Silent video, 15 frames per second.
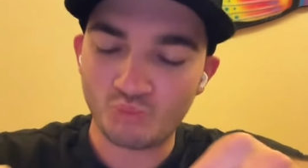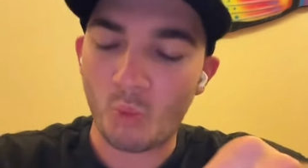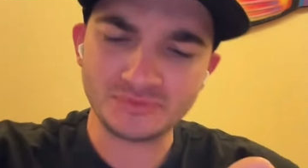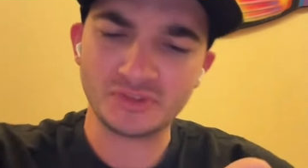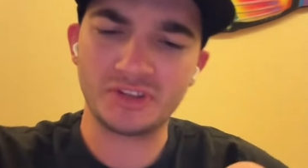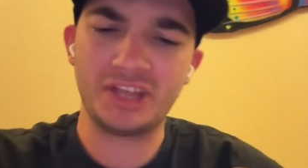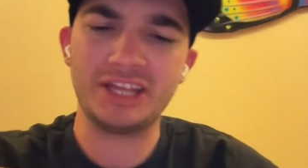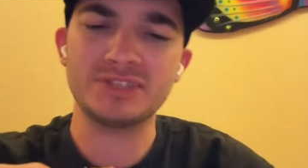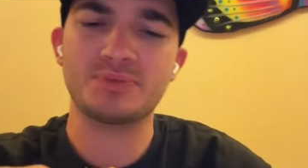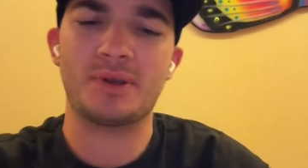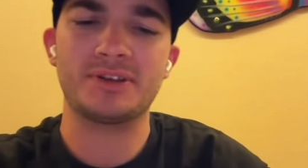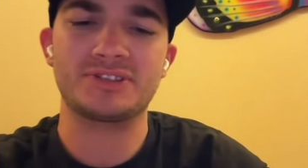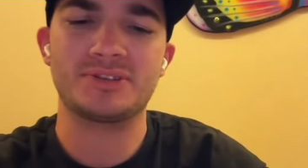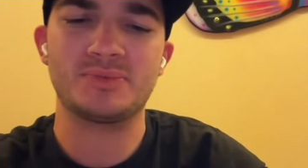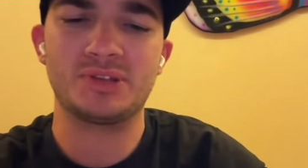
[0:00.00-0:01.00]
That's probably
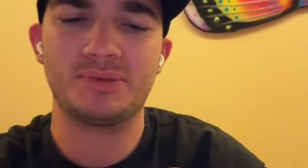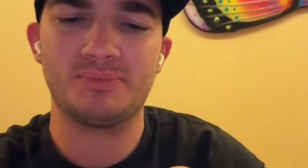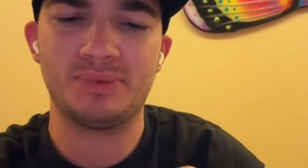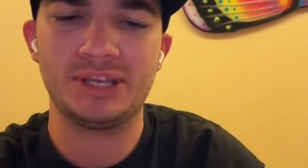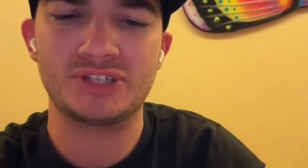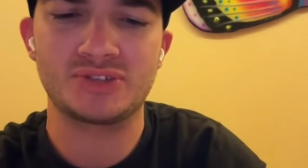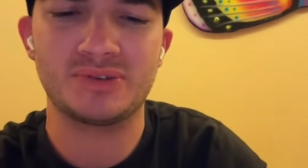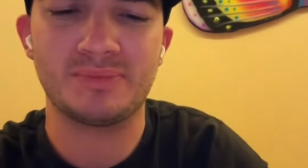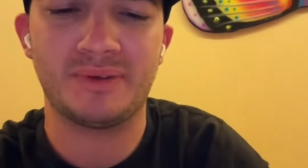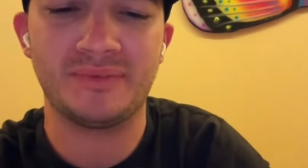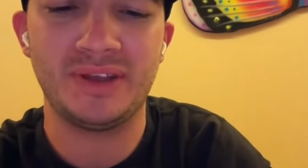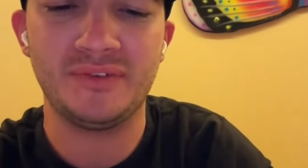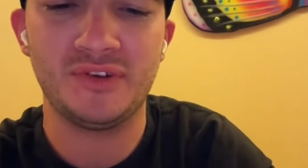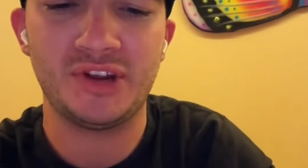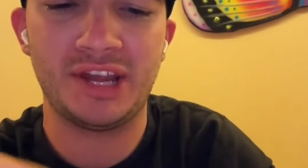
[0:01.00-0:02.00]
some of the best shrimp I've
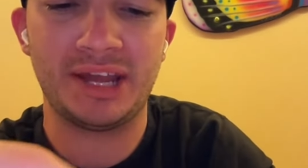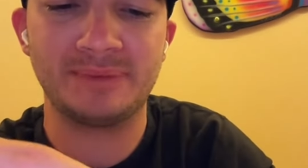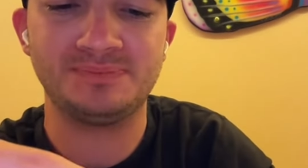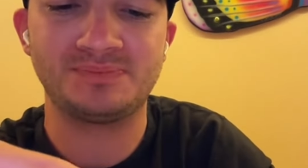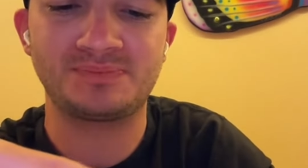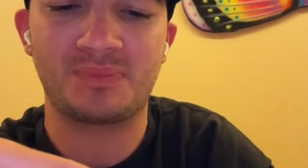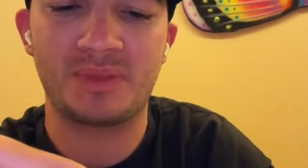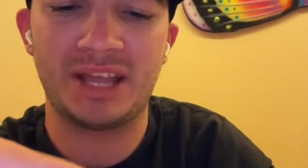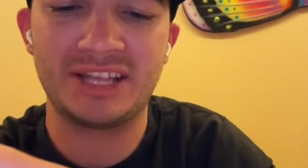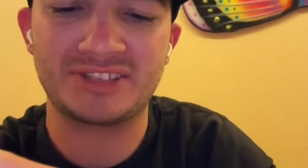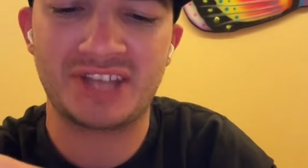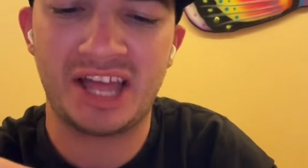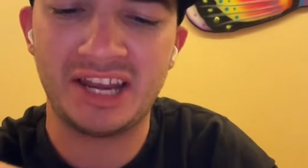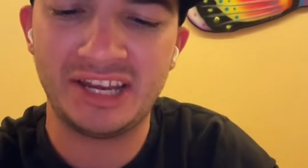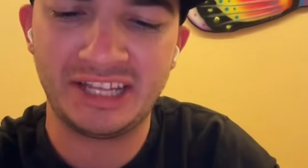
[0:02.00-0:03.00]
ever had. It's
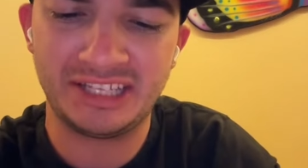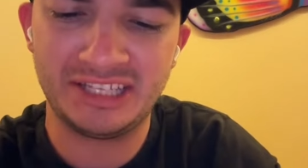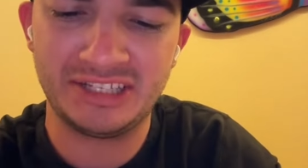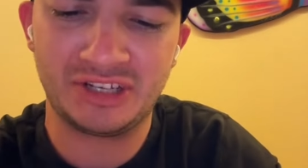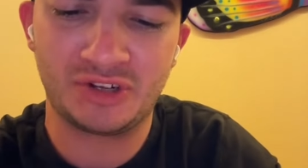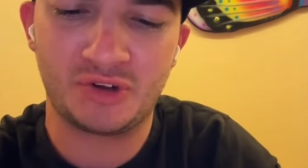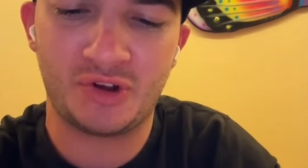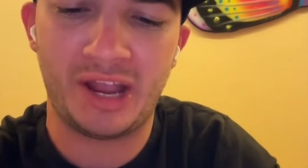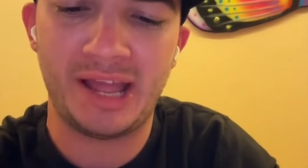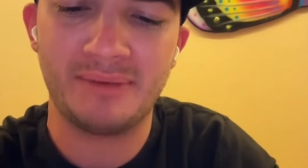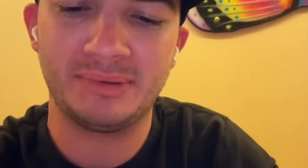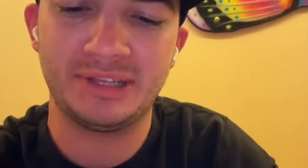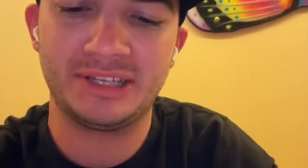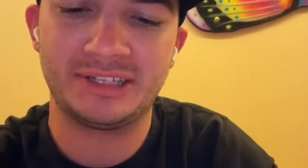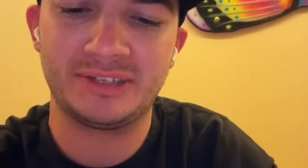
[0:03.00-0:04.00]
kind of like eating a crab
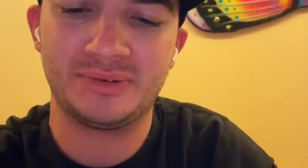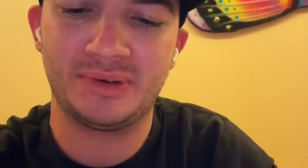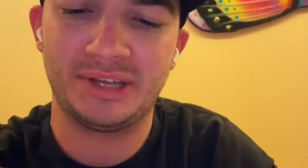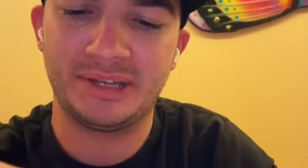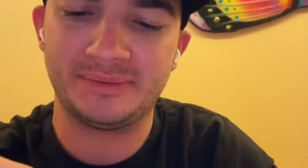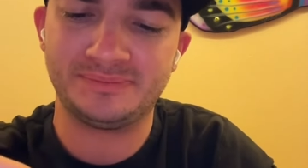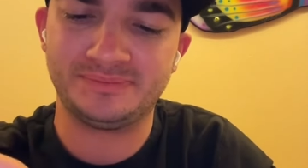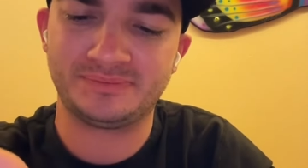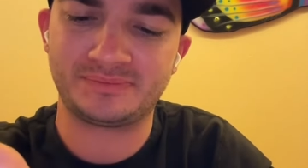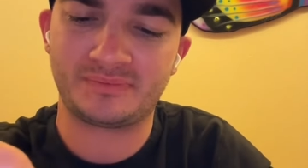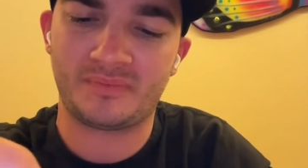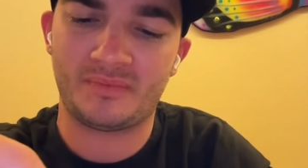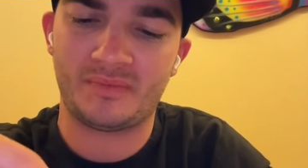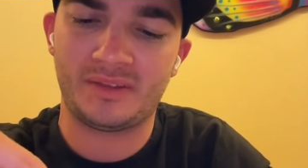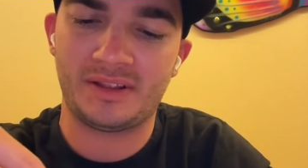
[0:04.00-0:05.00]
leg in a way.
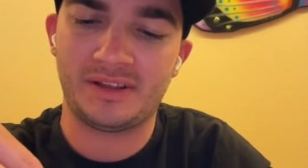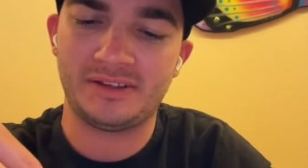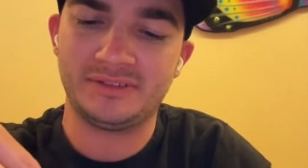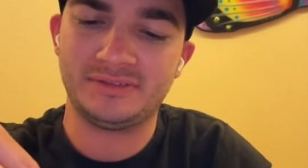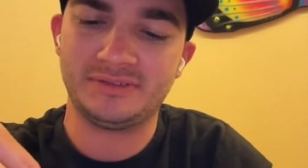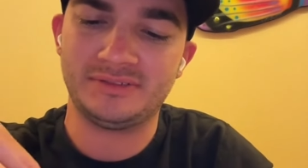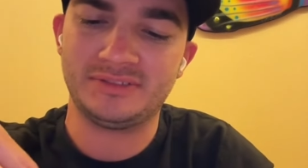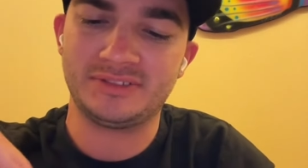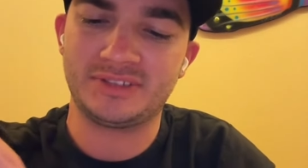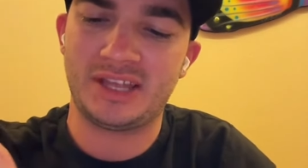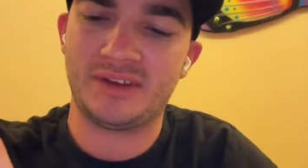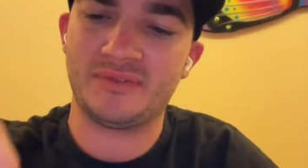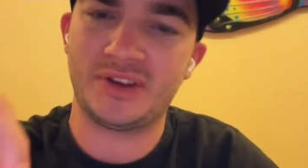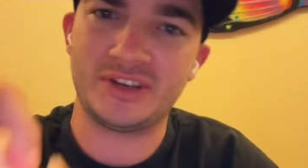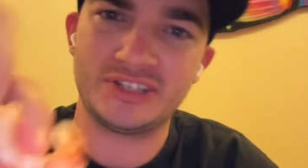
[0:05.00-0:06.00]
It's got a
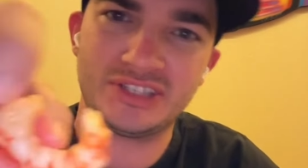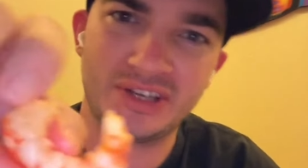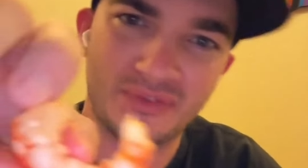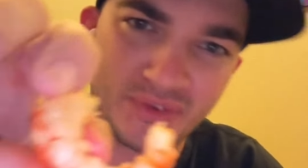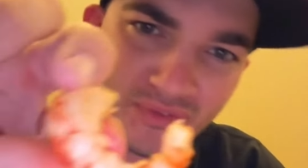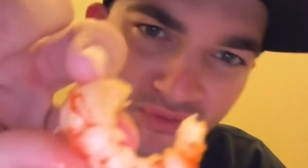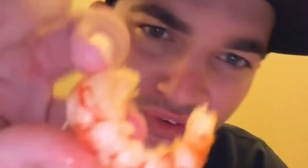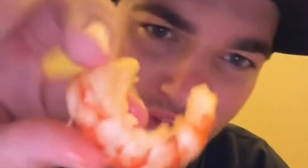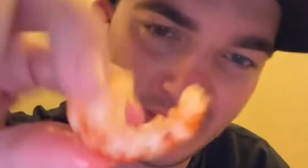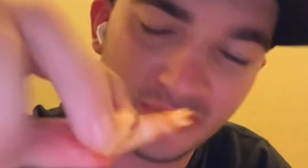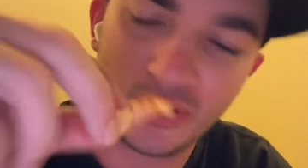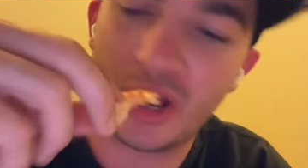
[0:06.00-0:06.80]
very different flavor.